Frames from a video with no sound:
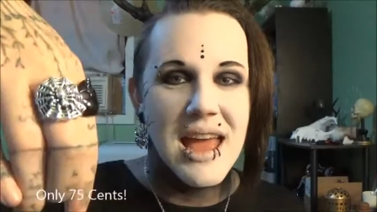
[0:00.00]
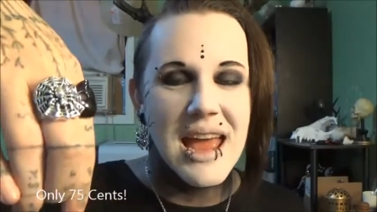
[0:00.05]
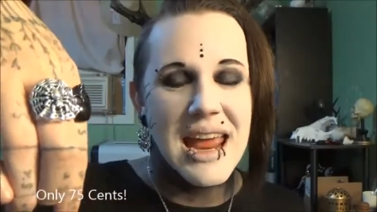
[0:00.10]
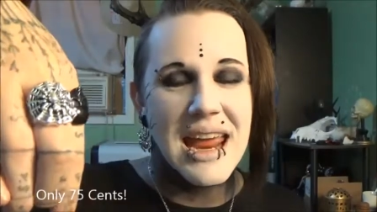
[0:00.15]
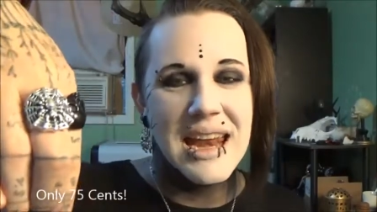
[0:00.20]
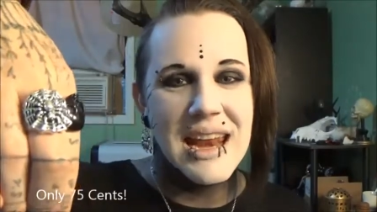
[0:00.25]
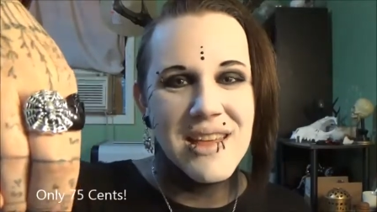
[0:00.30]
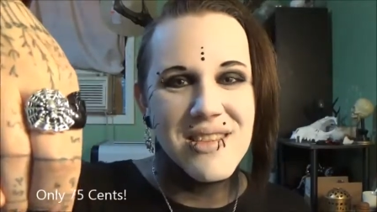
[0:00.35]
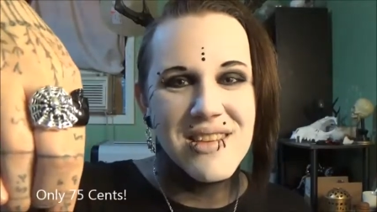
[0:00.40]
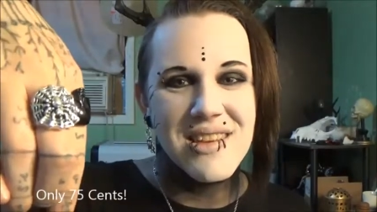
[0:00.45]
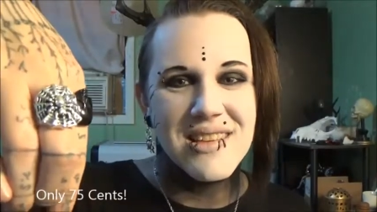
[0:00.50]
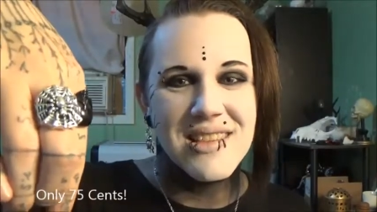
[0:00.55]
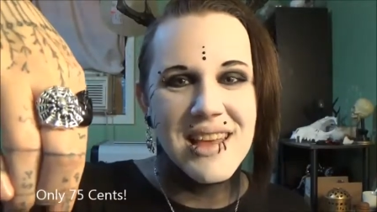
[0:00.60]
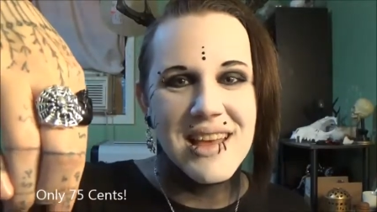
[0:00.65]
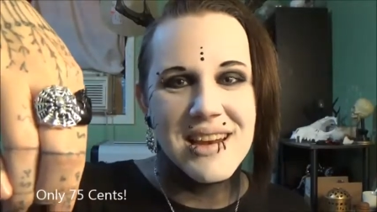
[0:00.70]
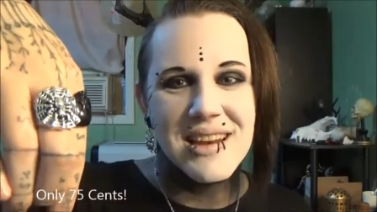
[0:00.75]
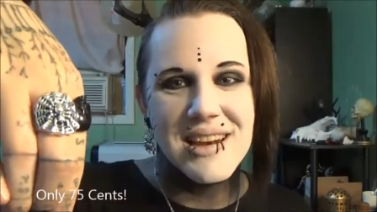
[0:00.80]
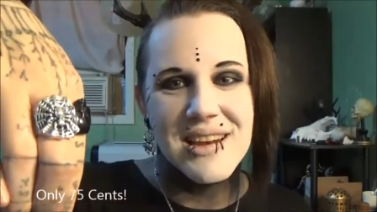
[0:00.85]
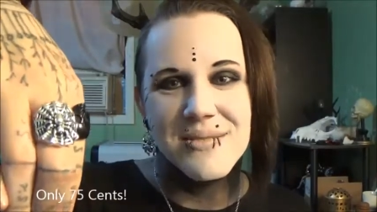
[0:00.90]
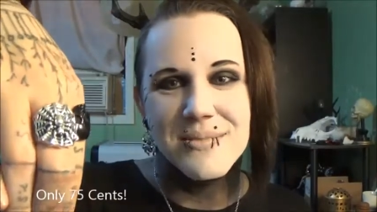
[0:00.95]
and I think they
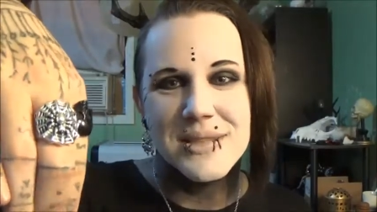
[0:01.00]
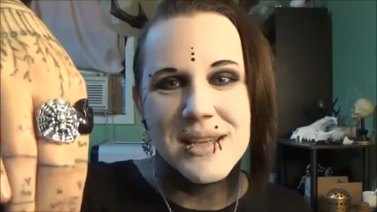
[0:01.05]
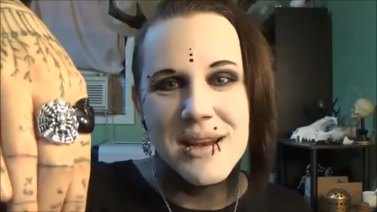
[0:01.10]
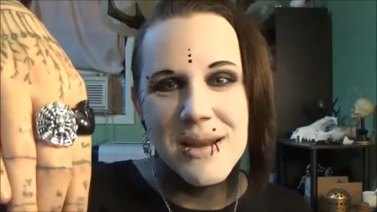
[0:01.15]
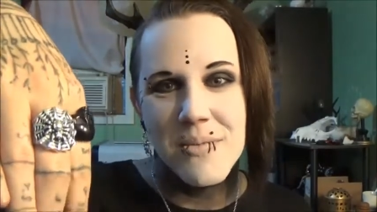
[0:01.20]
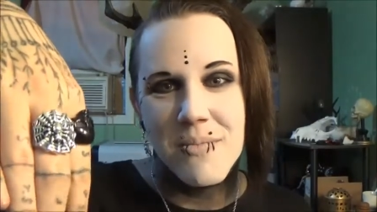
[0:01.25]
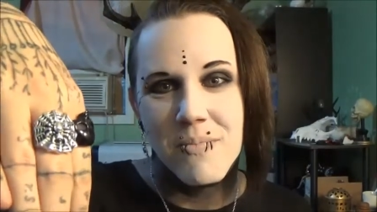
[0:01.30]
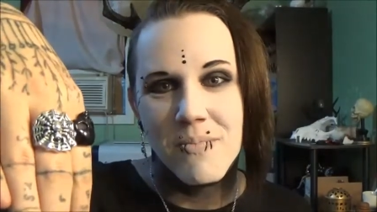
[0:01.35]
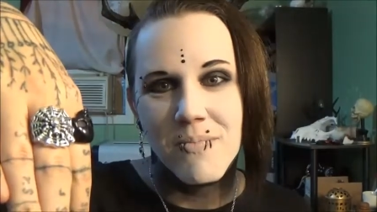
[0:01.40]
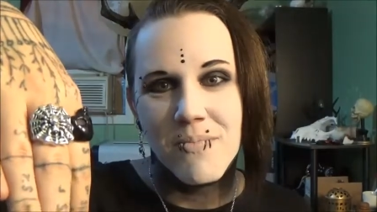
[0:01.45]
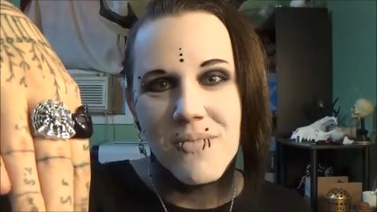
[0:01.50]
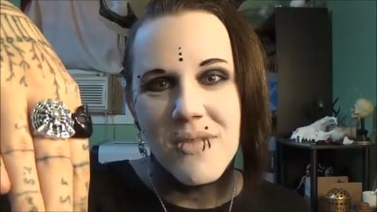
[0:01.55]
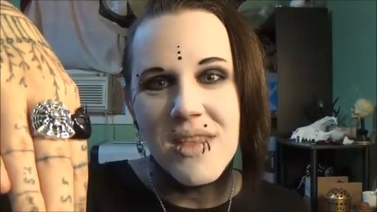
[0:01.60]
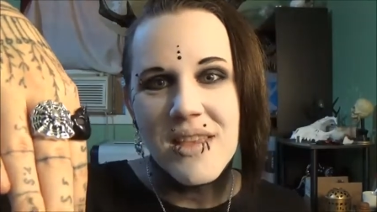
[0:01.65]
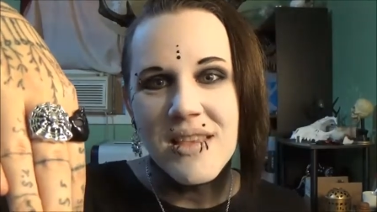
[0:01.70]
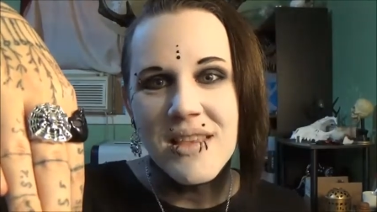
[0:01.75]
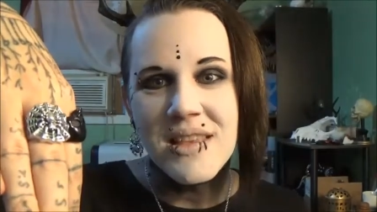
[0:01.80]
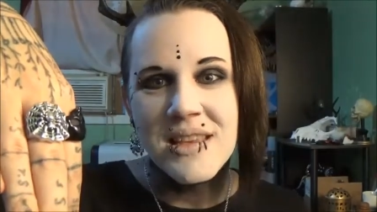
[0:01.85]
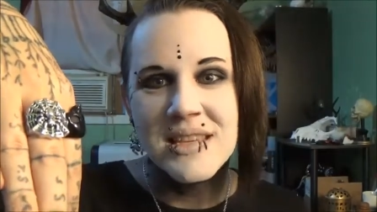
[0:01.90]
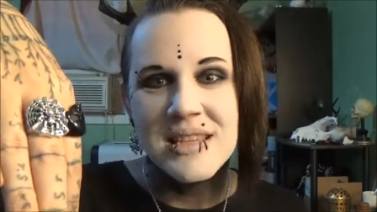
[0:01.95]
ended up sending
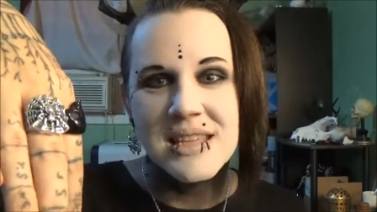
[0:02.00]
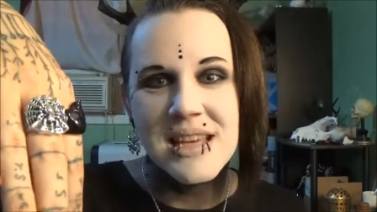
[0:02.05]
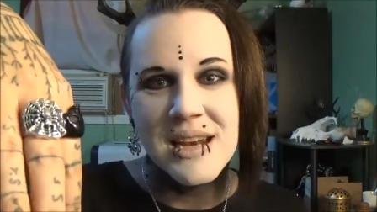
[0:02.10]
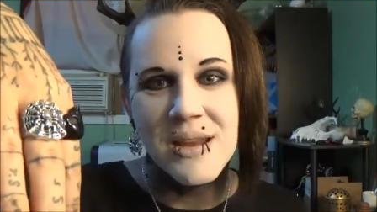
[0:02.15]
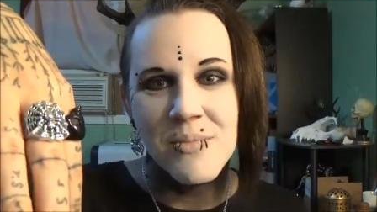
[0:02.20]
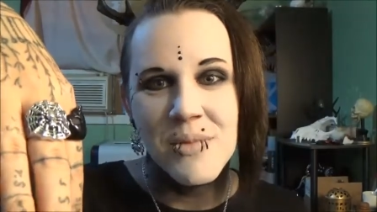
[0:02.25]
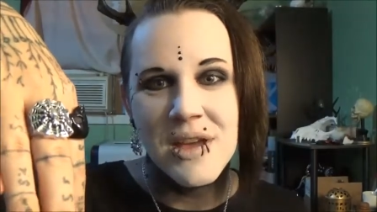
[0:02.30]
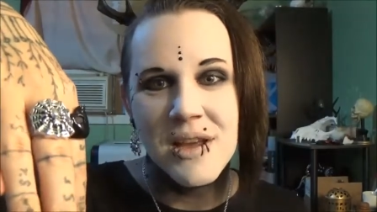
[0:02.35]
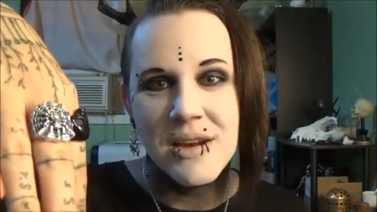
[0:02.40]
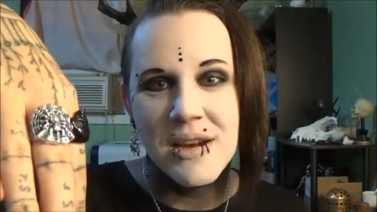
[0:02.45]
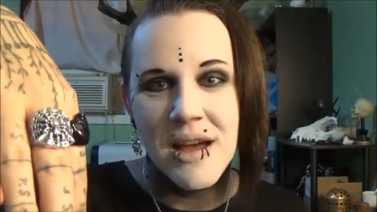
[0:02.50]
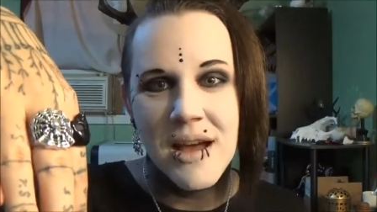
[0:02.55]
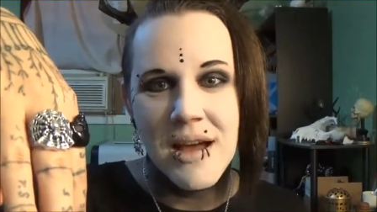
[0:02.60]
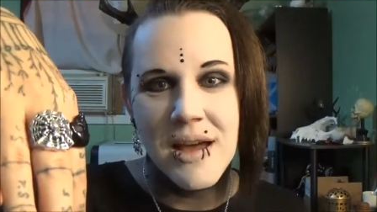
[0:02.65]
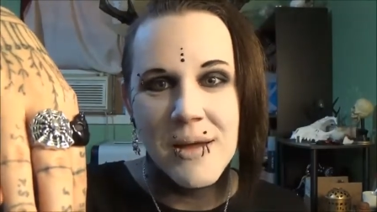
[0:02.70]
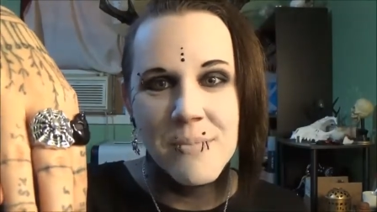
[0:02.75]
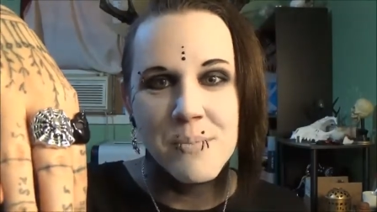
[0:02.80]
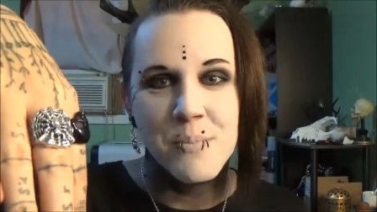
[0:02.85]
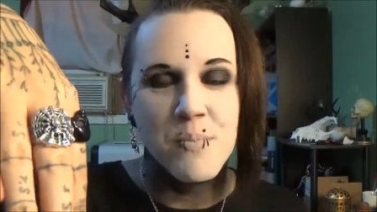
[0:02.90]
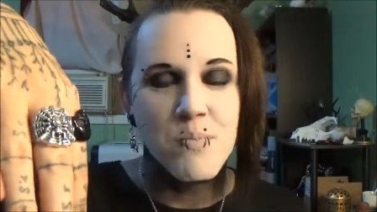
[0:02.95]
sending me a
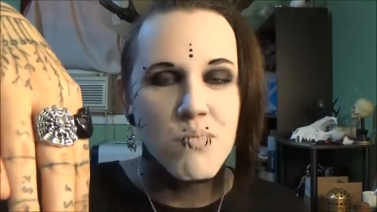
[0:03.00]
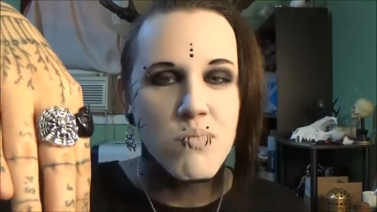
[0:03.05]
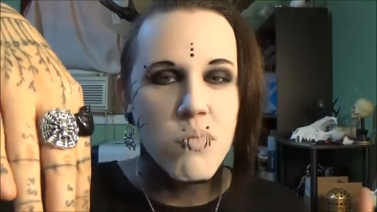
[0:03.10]
nine.